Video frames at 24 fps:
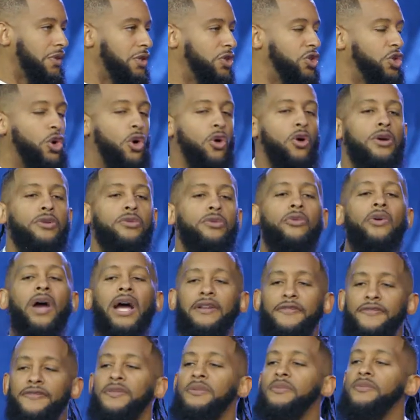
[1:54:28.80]
knowing
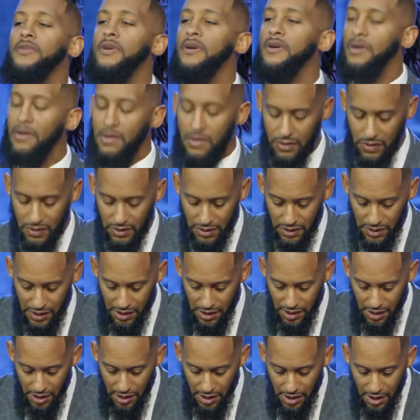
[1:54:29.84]
right from wrong,
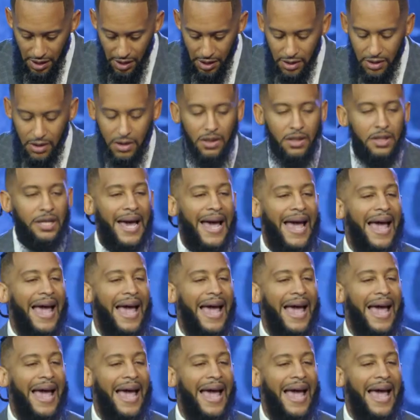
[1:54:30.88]
good